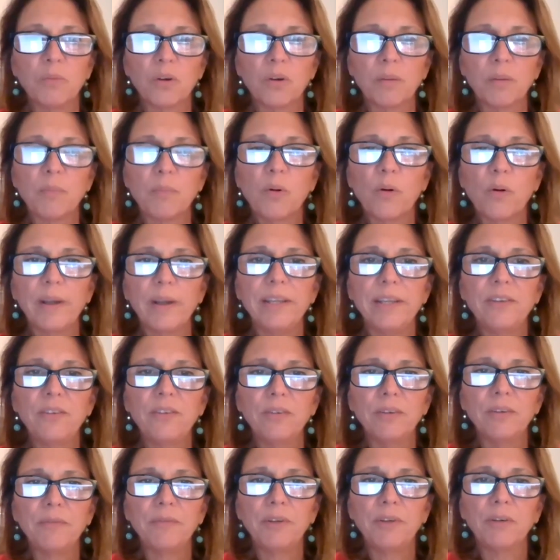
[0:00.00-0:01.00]
more point
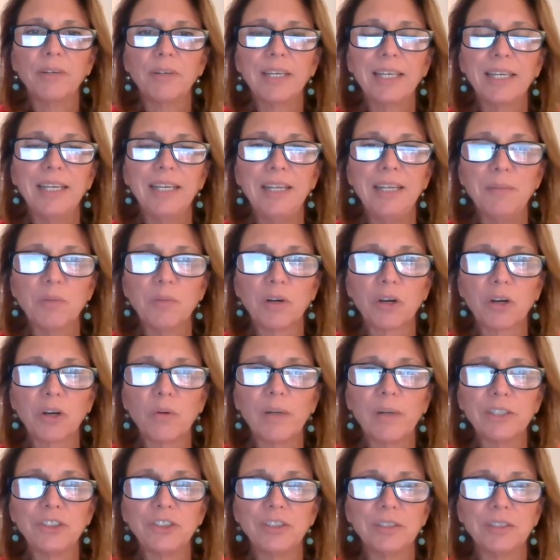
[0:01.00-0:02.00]
too, if you don't get any more
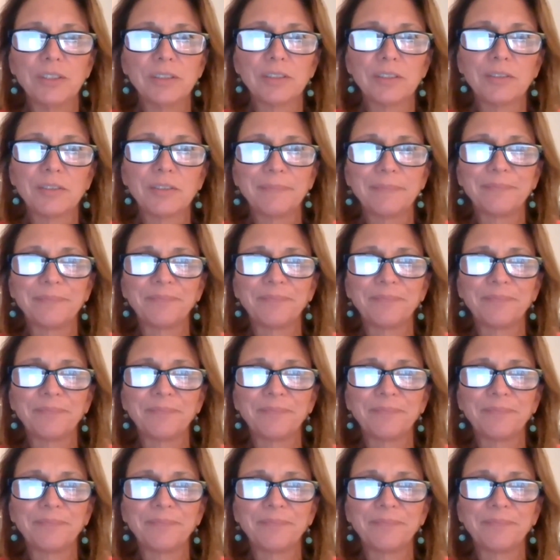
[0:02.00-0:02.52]
questions.